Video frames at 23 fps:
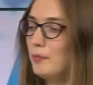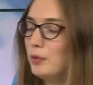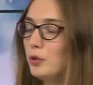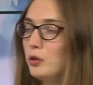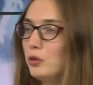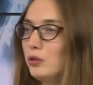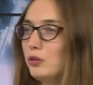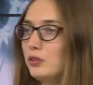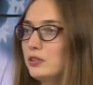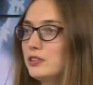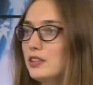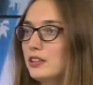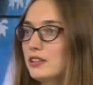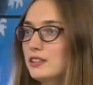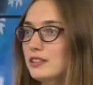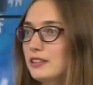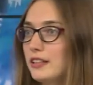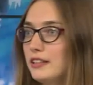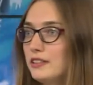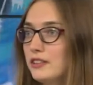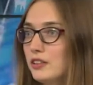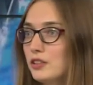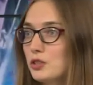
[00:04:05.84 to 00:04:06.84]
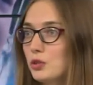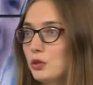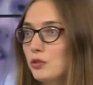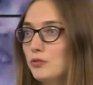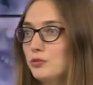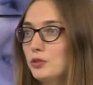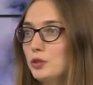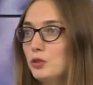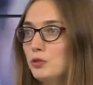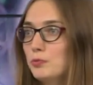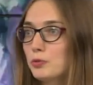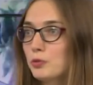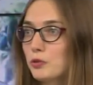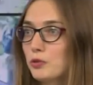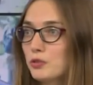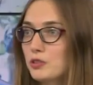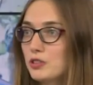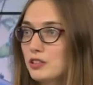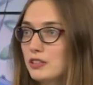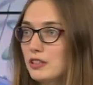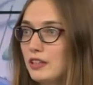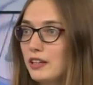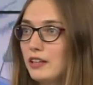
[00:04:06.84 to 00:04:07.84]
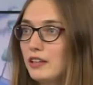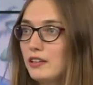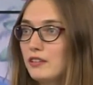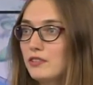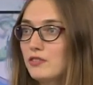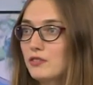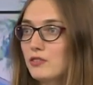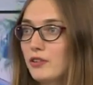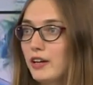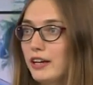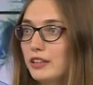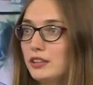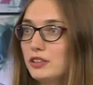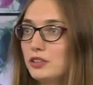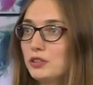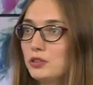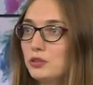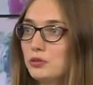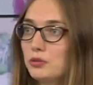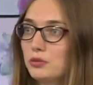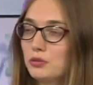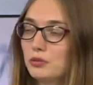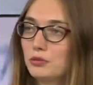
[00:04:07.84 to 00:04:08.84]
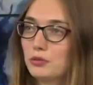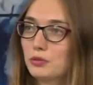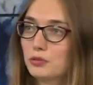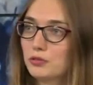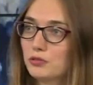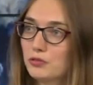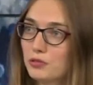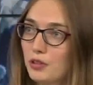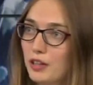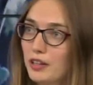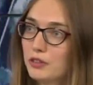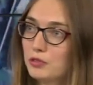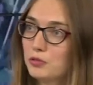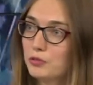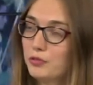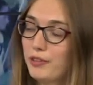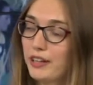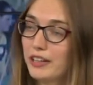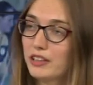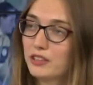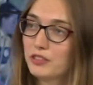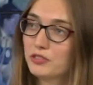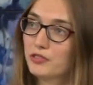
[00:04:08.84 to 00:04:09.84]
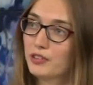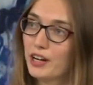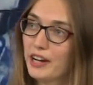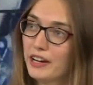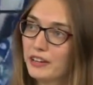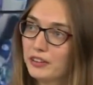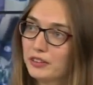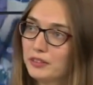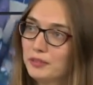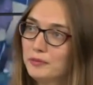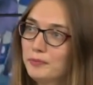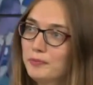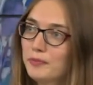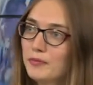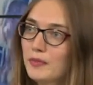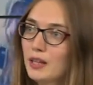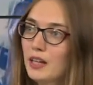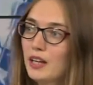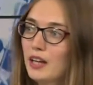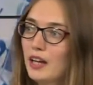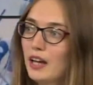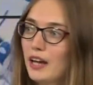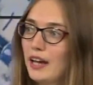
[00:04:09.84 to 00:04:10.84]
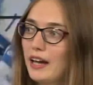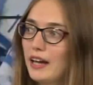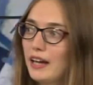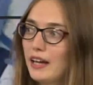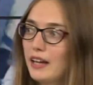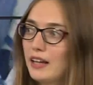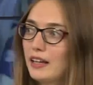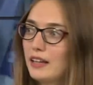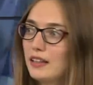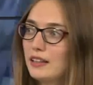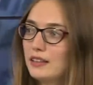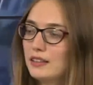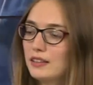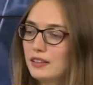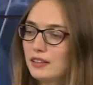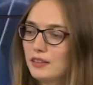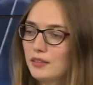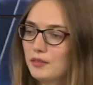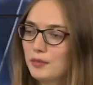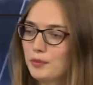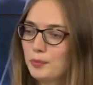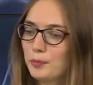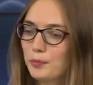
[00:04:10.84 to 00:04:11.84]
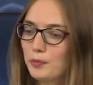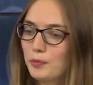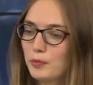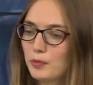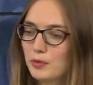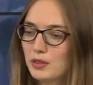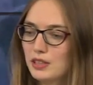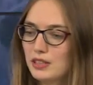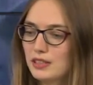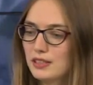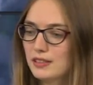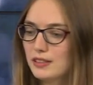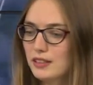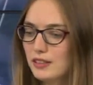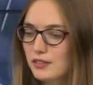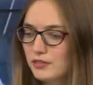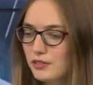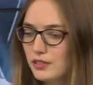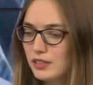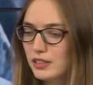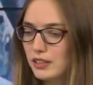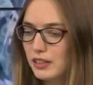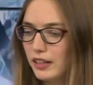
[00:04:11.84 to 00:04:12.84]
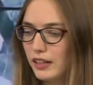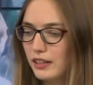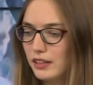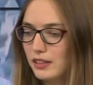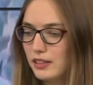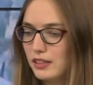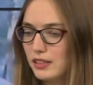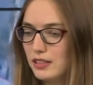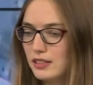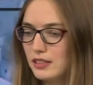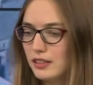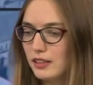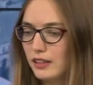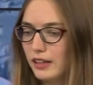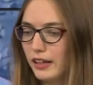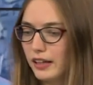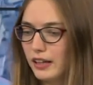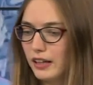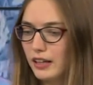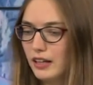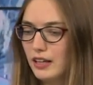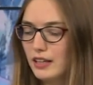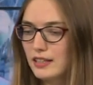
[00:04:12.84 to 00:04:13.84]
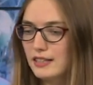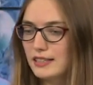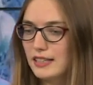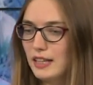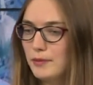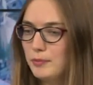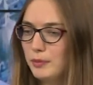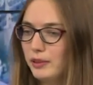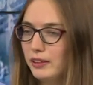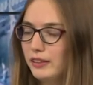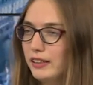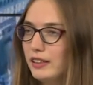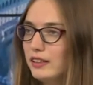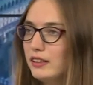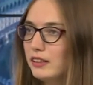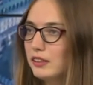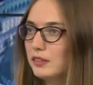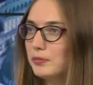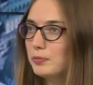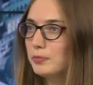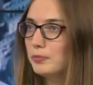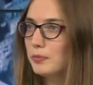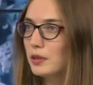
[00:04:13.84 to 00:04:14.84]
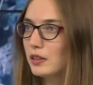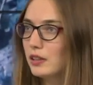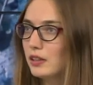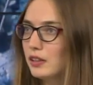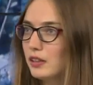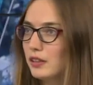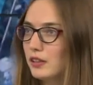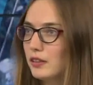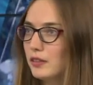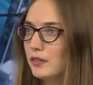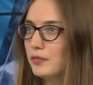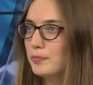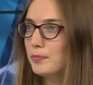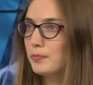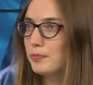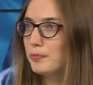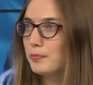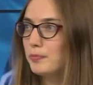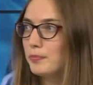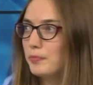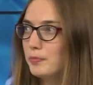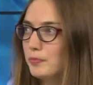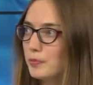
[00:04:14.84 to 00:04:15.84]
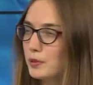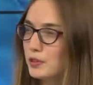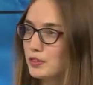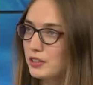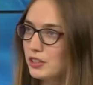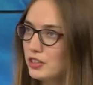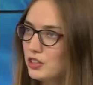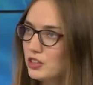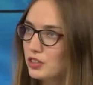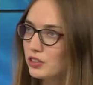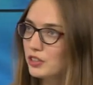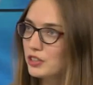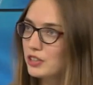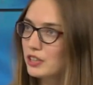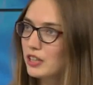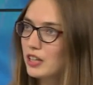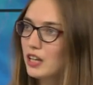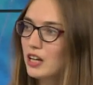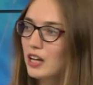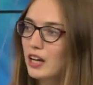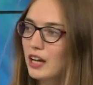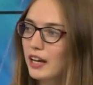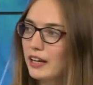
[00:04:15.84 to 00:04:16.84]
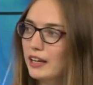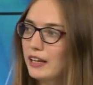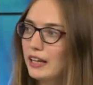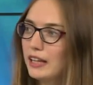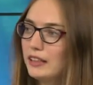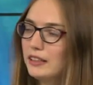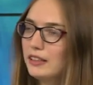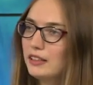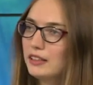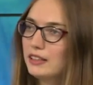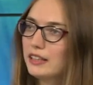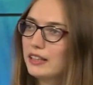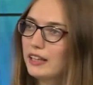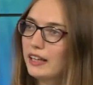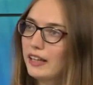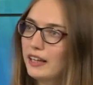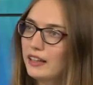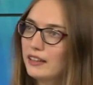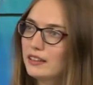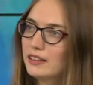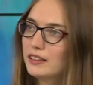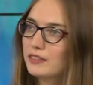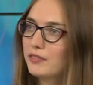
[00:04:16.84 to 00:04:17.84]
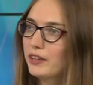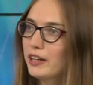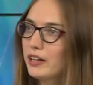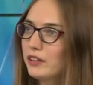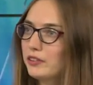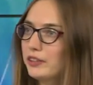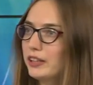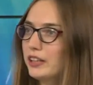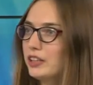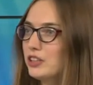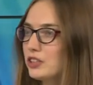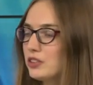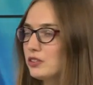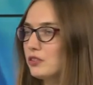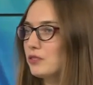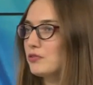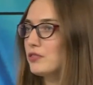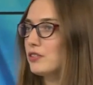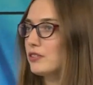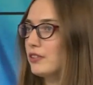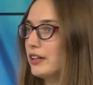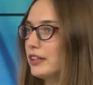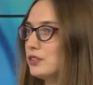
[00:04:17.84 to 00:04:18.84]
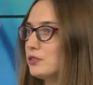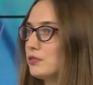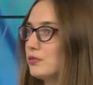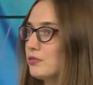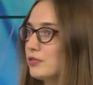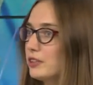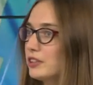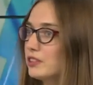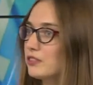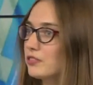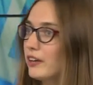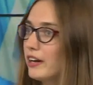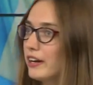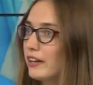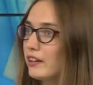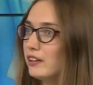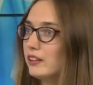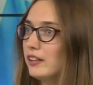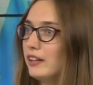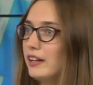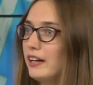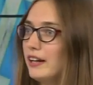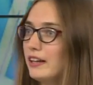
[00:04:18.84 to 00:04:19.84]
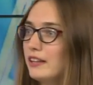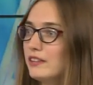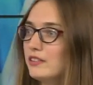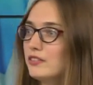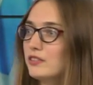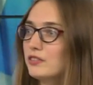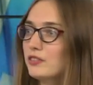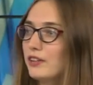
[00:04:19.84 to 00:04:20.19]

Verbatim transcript: uphold the standards of due process and the right to, to fair trial. Mm. And um, this secrecy and this like semi-legal procedures can indicate the violation of the right to free trial and the